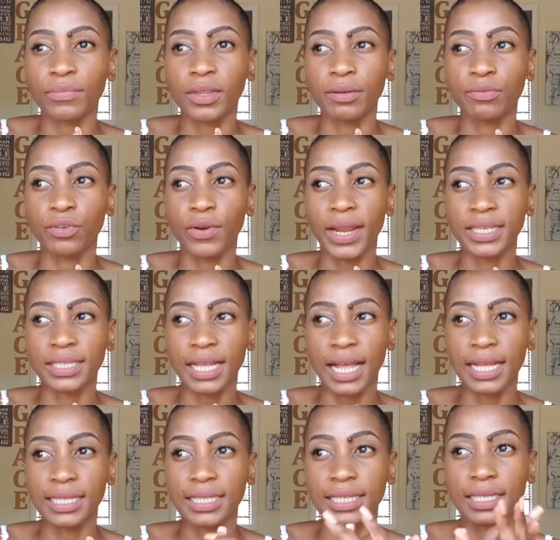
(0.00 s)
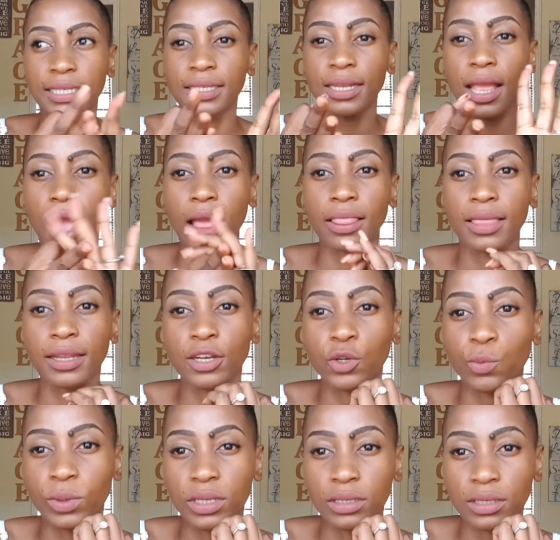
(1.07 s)
Farai's cousin, and then it
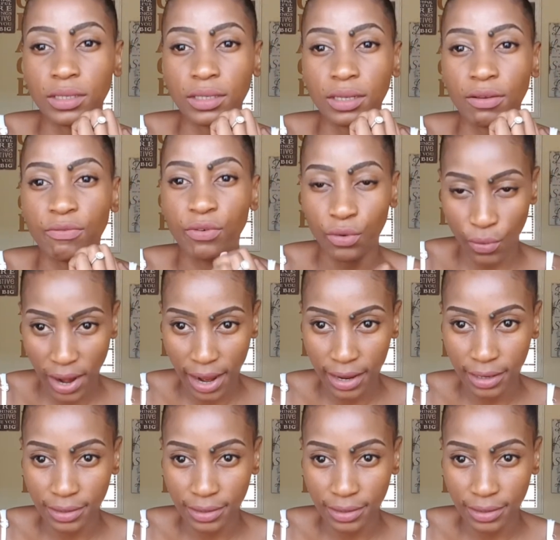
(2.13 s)
was Farai,